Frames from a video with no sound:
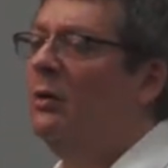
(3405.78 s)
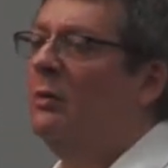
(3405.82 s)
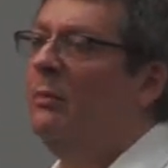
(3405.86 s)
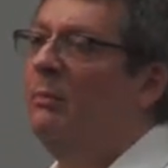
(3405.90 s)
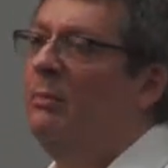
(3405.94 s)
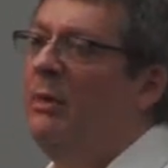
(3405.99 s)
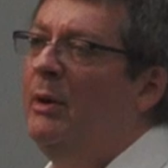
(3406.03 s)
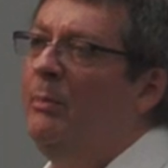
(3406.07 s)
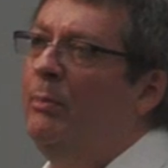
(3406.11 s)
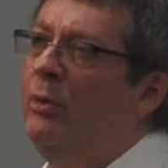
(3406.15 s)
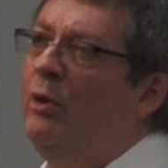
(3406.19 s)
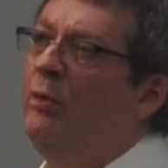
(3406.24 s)

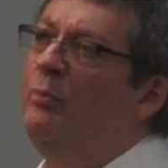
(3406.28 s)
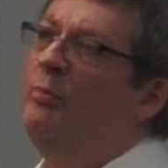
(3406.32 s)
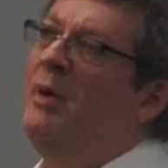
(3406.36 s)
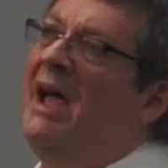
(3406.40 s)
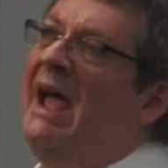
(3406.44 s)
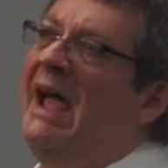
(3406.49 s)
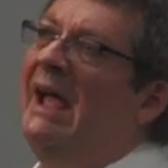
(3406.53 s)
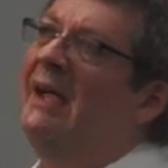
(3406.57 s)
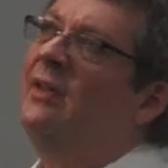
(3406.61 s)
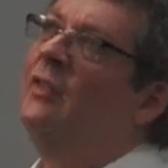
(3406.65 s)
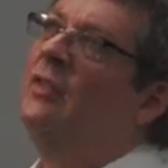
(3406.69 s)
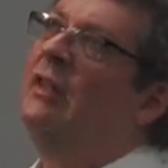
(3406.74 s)
Remember
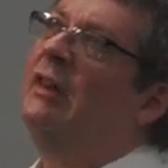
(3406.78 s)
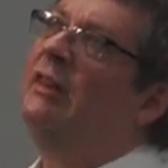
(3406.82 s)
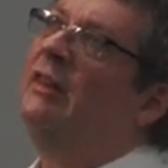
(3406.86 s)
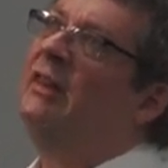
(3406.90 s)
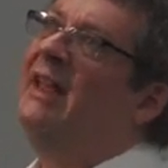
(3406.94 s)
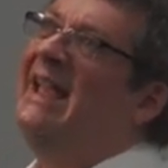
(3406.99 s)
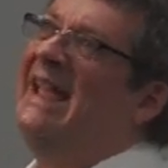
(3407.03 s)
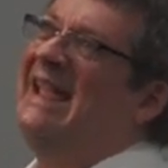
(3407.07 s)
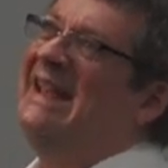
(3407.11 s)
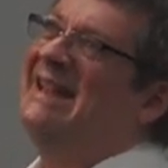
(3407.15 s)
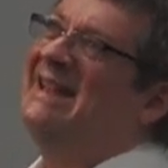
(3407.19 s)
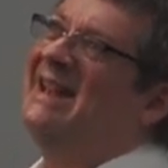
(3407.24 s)
back in the
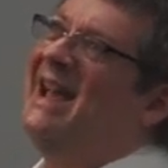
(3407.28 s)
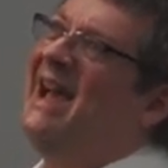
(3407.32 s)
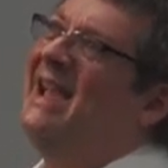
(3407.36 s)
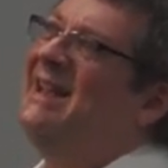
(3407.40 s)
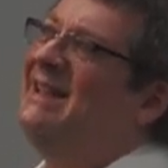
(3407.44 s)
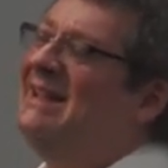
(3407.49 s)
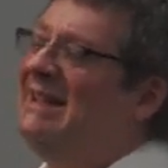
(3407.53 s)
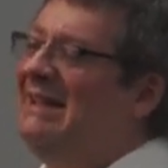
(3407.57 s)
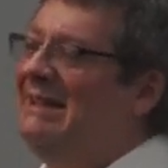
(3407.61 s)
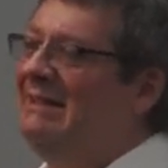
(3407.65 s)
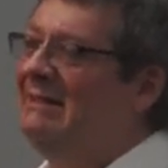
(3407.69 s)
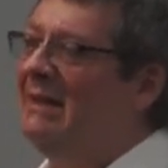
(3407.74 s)
late
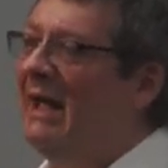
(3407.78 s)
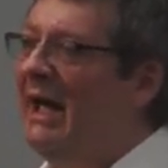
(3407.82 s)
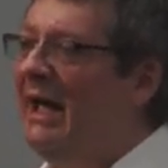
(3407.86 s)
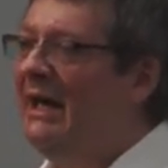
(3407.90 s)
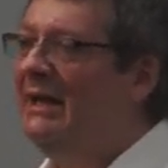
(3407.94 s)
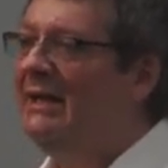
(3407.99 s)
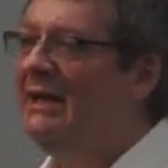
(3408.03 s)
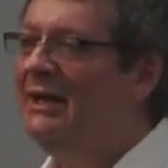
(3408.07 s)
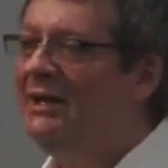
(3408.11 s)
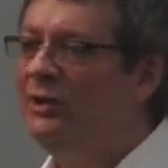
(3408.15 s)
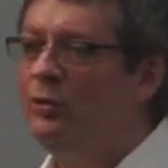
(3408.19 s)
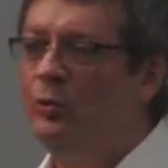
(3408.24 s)

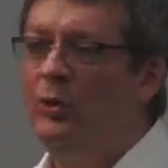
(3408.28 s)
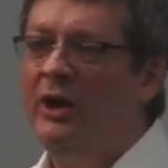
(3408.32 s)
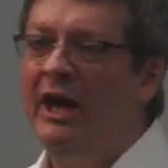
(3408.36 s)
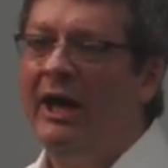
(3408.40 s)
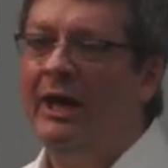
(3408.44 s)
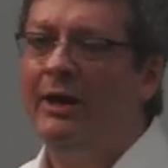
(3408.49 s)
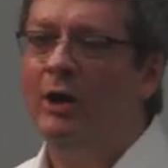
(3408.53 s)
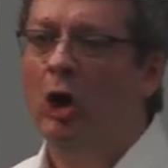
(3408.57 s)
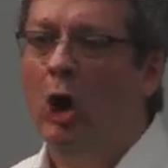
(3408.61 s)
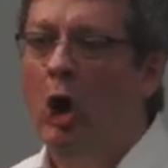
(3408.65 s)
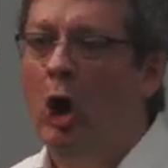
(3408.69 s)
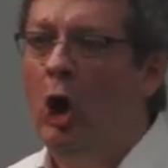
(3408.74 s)
1990s, we
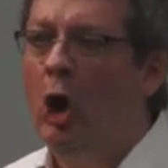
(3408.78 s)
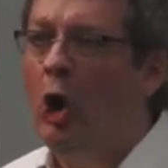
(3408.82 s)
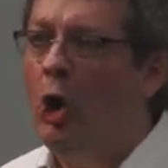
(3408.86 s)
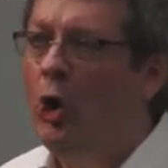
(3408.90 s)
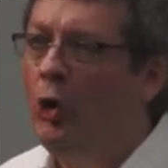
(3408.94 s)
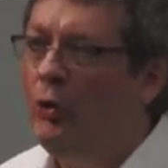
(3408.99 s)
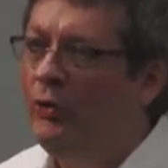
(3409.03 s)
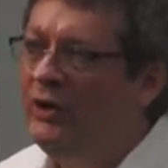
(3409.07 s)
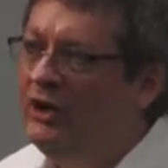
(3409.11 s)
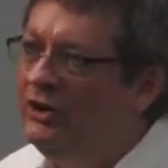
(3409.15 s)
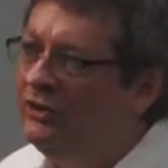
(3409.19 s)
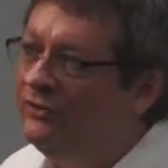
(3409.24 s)
had
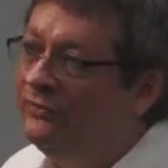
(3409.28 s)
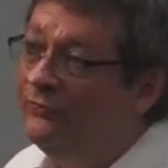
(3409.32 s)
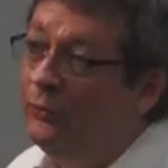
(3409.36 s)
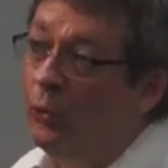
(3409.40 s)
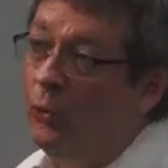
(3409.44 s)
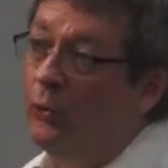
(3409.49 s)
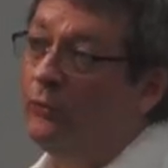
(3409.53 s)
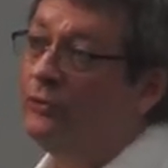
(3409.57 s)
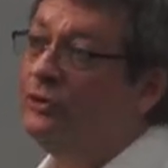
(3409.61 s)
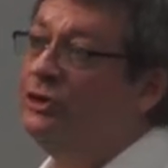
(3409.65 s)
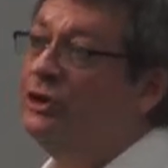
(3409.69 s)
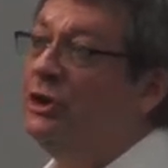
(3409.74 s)
all these
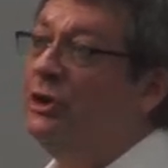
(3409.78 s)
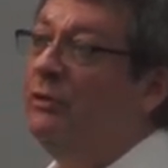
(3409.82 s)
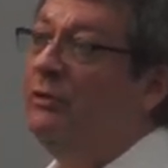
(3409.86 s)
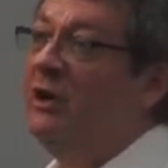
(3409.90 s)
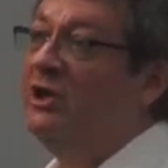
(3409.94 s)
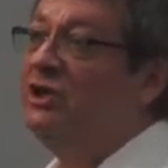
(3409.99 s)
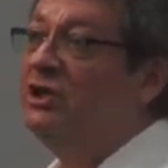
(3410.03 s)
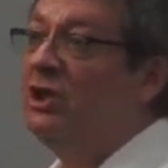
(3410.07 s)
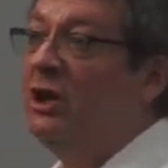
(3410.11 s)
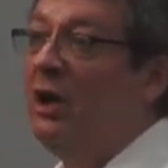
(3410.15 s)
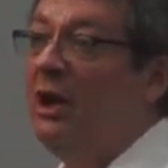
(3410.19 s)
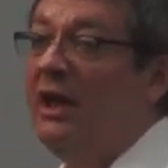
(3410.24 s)
fourth
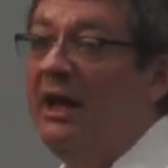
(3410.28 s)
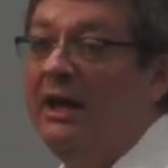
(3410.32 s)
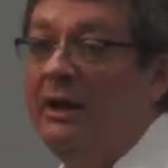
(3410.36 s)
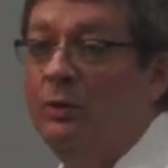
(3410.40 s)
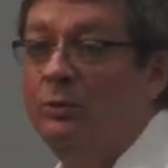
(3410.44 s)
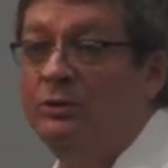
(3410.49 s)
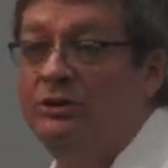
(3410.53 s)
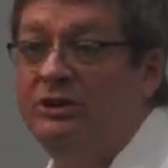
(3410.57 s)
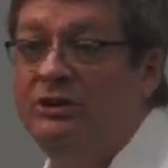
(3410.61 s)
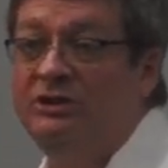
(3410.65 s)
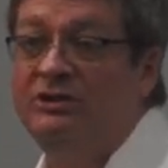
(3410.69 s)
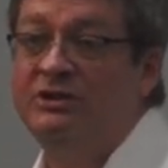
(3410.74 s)
generation
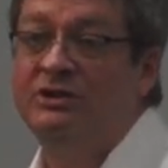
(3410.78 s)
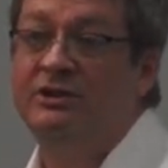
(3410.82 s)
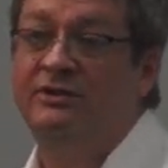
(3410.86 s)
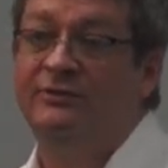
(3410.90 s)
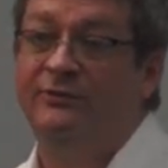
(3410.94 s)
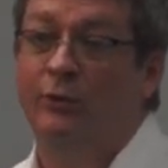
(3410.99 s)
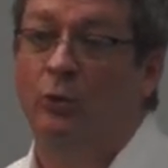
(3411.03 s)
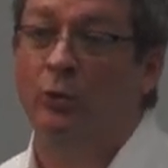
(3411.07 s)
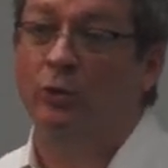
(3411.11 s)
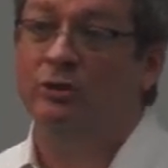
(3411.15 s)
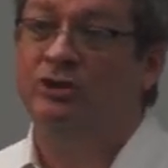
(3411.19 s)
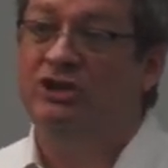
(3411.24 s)
languages, these
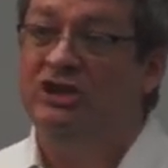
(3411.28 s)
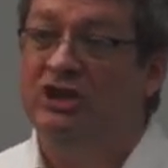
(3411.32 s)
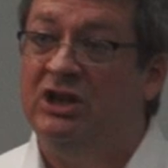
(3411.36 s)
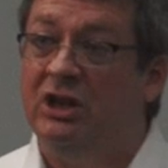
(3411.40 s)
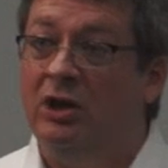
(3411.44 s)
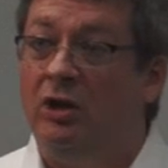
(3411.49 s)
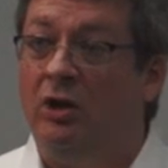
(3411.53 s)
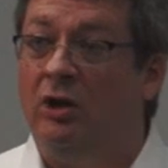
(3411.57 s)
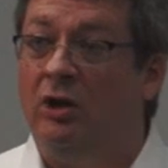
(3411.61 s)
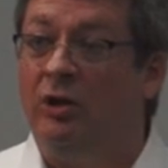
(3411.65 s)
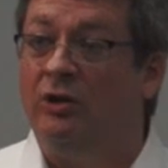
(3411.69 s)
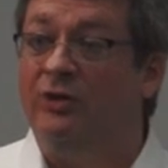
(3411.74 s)

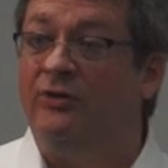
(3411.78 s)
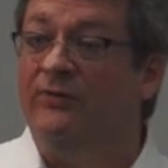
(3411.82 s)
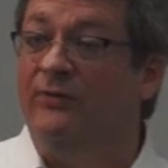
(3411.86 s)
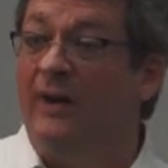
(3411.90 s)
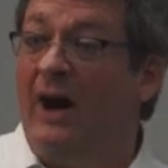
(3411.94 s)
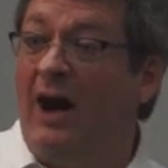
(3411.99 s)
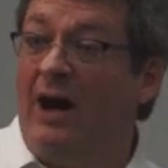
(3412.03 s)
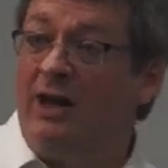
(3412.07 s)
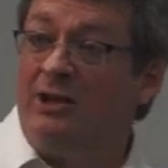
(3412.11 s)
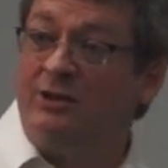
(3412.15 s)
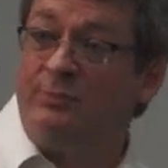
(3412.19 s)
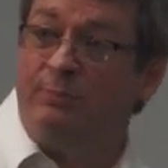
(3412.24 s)
4GLs,
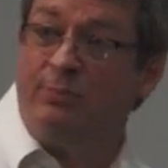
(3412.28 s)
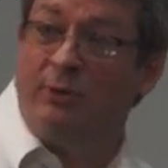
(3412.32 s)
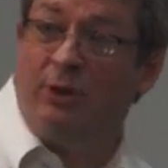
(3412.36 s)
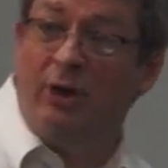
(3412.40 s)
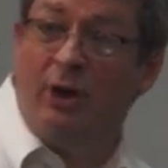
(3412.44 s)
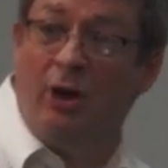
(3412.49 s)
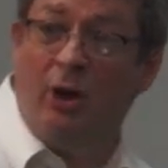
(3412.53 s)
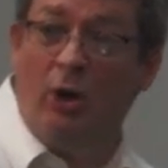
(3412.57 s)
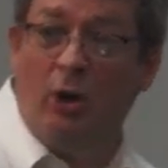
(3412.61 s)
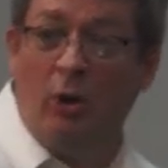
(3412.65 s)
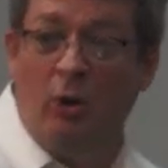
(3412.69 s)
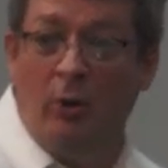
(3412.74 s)
Fox
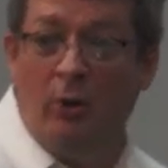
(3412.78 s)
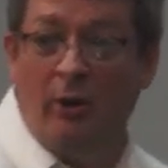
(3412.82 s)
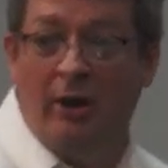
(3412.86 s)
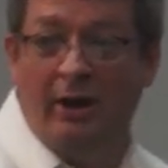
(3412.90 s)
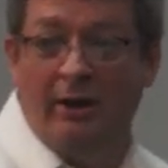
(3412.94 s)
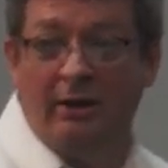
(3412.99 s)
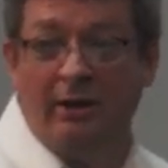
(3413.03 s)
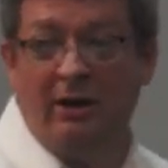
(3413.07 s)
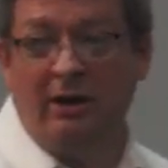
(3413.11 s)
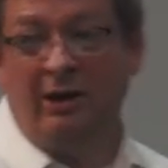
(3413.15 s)
Pro and